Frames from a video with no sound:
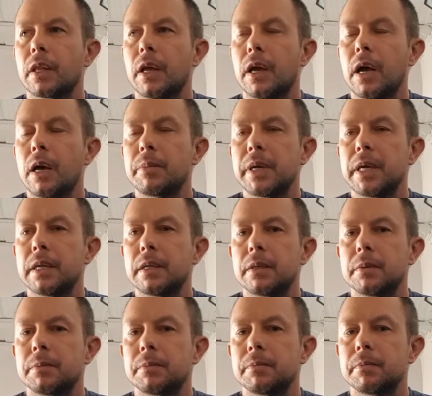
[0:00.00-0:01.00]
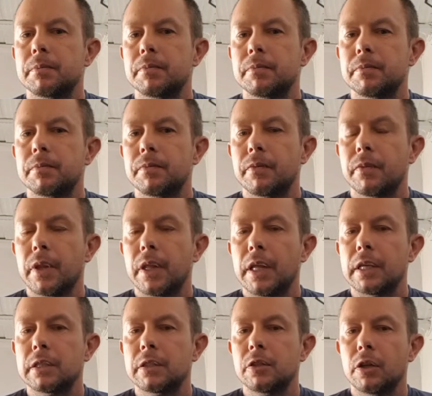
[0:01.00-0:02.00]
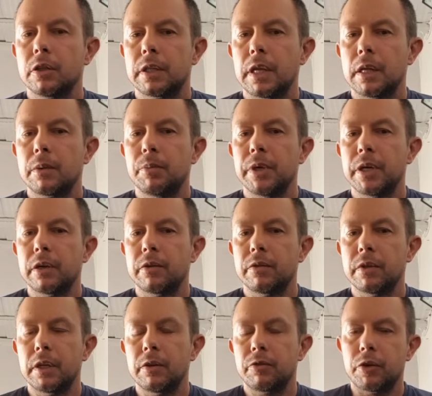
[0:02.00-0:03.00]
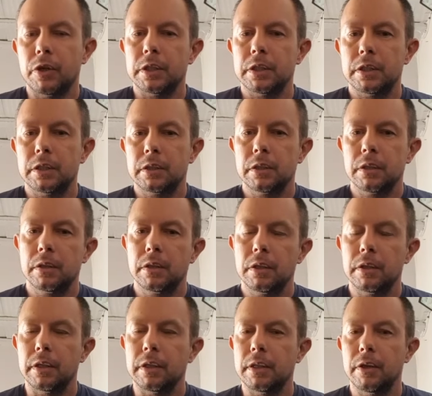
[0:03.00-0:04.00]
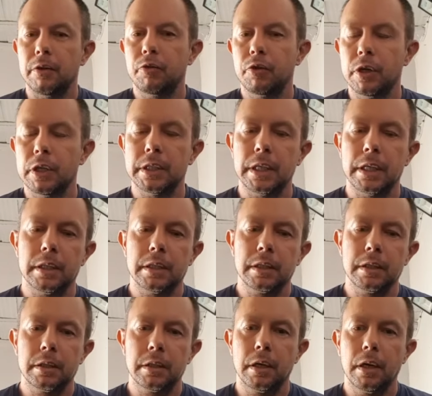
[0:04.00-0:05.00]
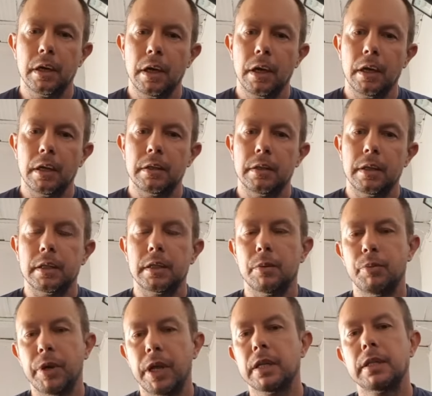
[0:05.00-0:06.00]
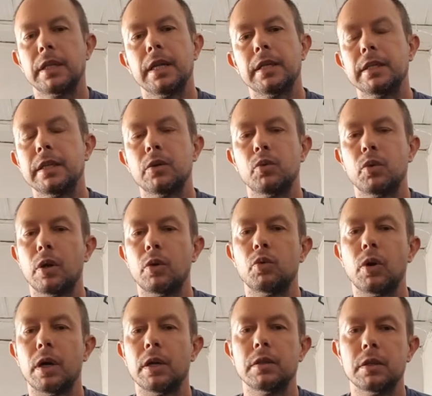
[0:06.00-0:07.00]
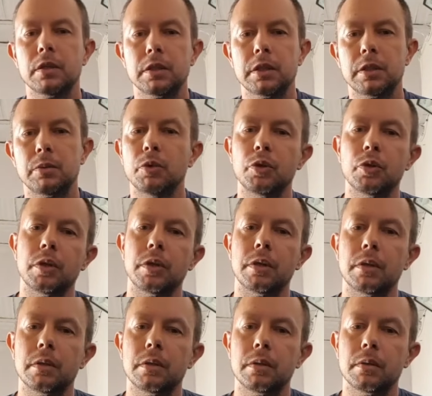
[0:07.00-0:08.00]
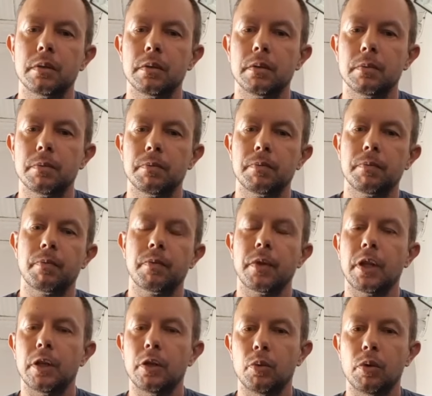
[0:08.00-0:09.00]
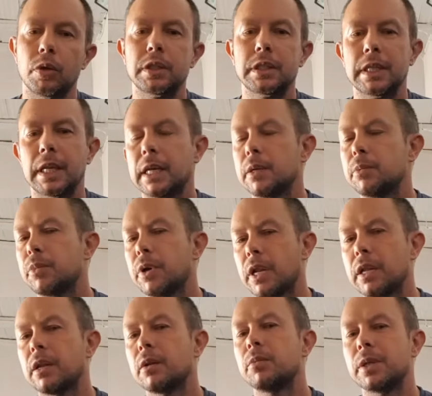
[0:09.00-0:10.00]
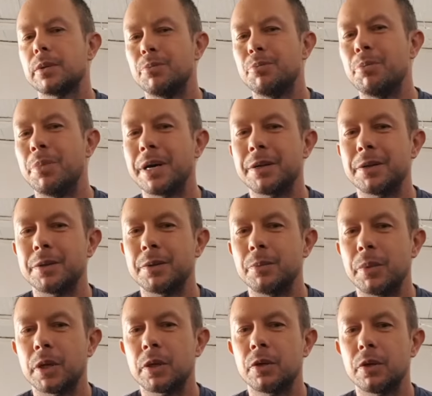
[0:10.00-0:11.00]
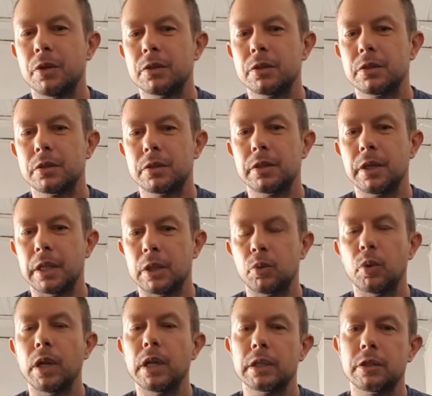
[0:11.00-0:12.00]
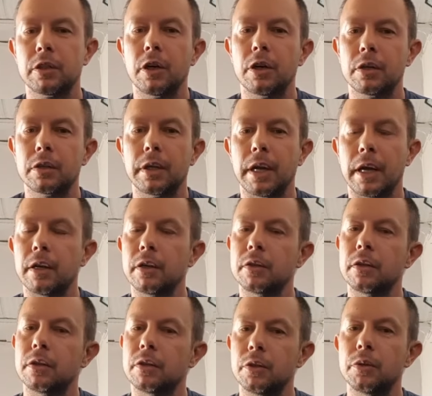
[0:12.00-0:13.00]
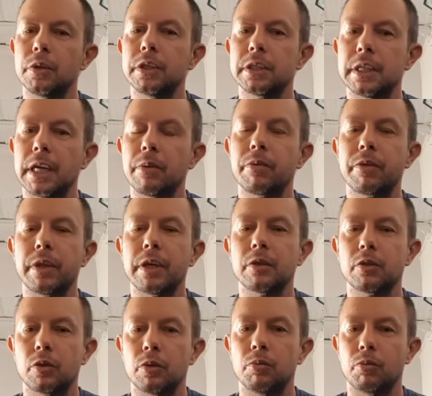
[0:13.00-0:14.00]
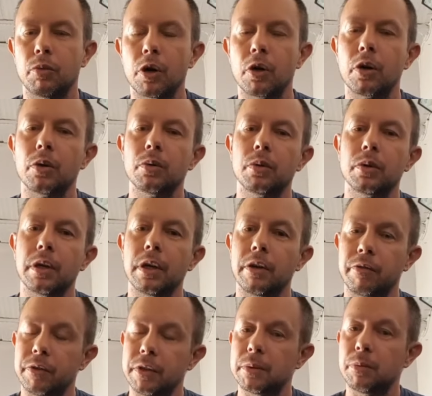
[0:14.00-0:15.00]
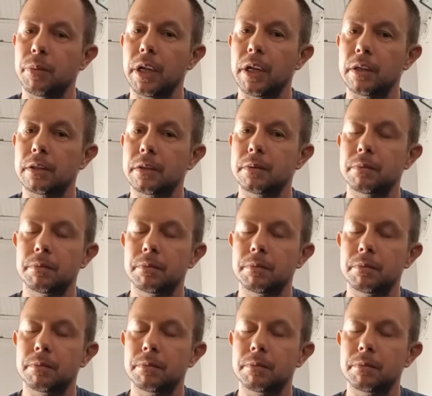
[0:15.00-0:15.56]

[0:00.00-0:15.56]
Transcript: I mean, it's not that big of a difference. The difference is that the built engine will run smoother. You will sleep a little bit better, because it will start and do the same thing tomorrow if it's built.